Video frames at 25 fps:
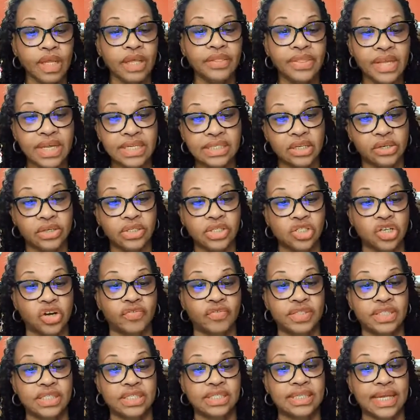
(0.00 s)
these are the
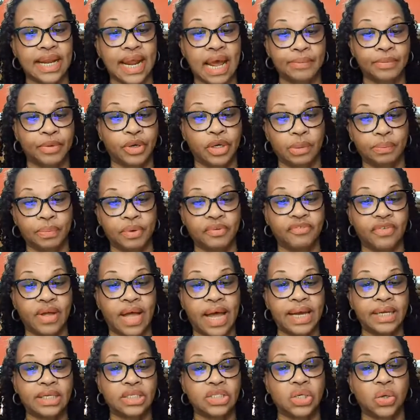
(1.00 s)
services that I'm going to
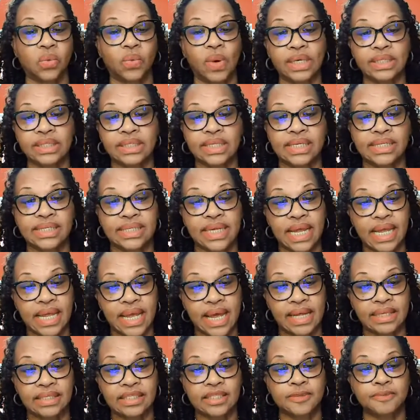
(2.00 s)
provide. So once they say
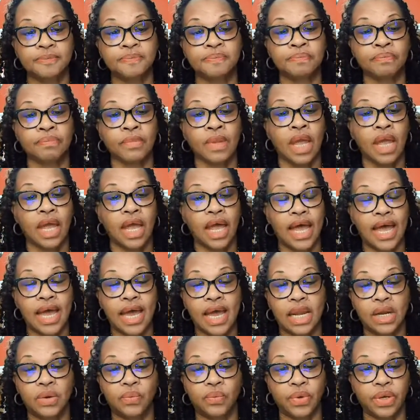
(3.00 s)
yes,
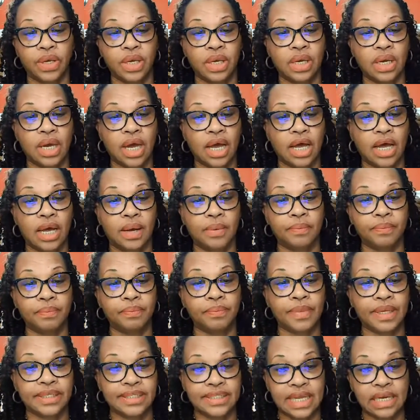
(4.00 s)
and we
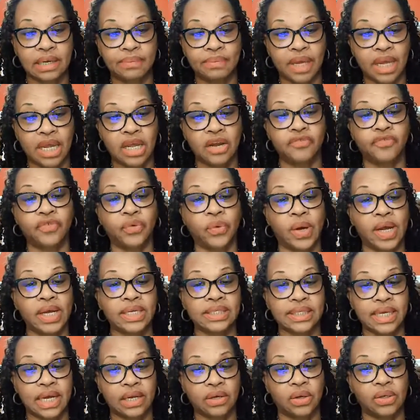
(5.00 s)
send them the
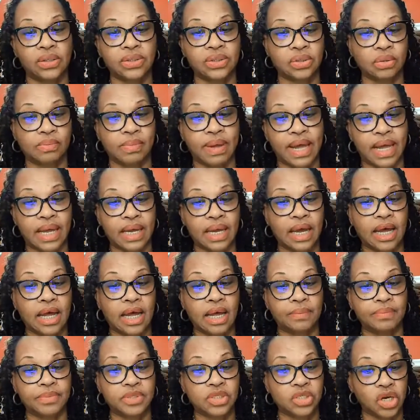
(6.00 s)
invoice and also my
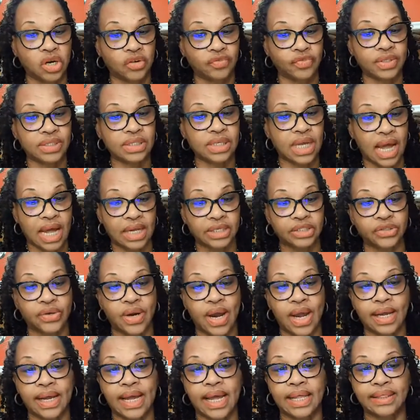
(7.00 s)
service
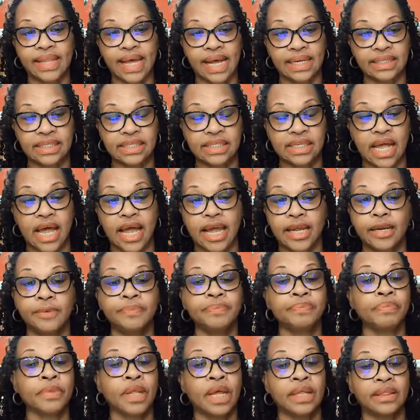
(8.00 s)
contract, and that's signed,
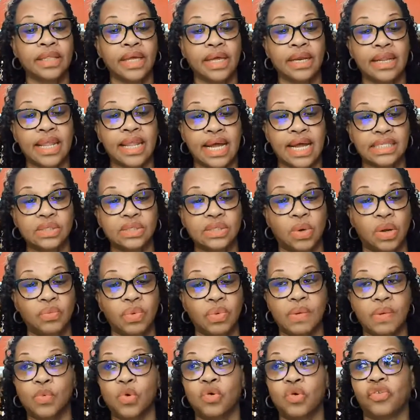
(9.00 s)
then that's when
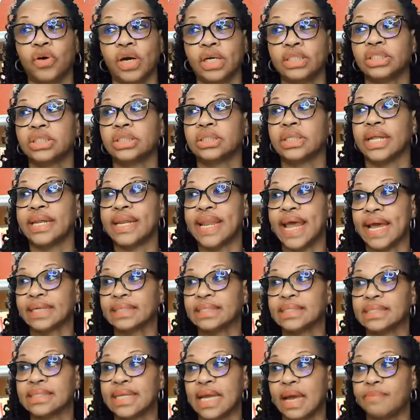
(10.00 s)
we move on to the
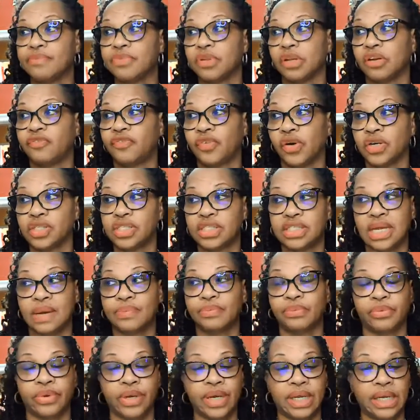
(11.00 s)
next step. So the first
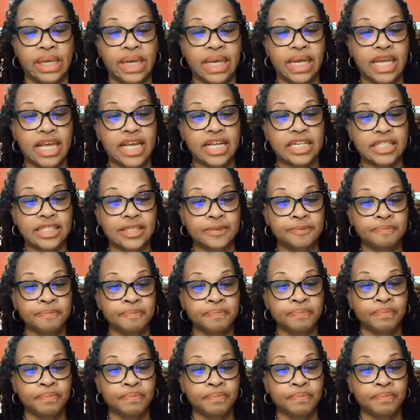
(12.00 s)
step really is